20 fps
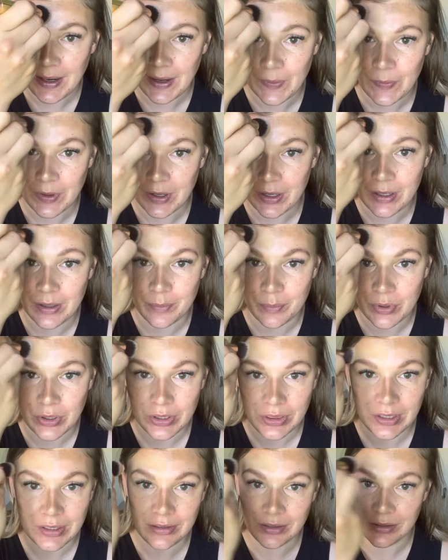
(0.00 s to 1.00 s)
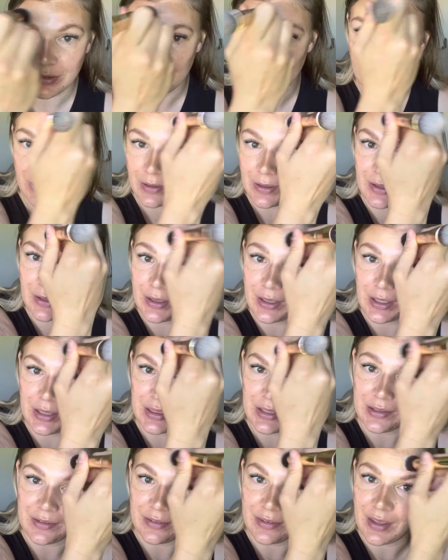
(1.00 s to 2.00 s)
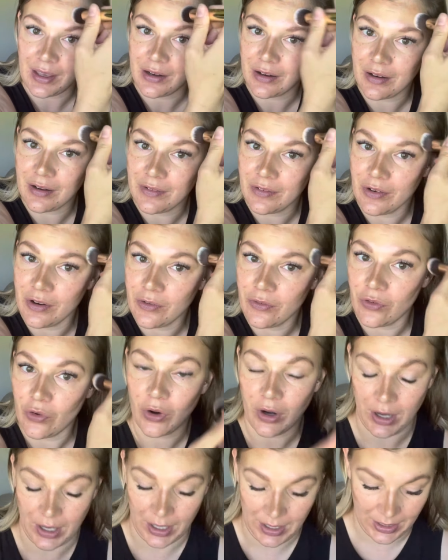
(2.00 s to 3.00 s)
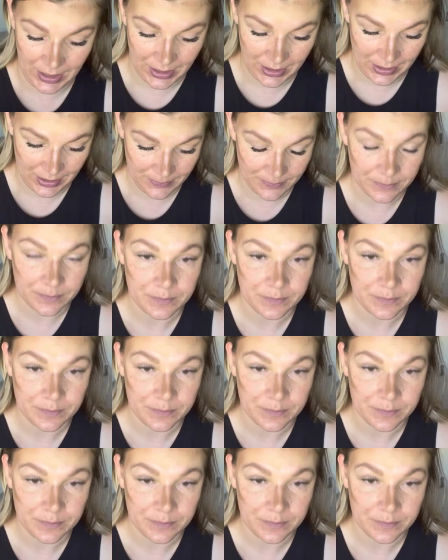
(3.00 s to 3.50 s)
We're gonna put this in the center of our forehead,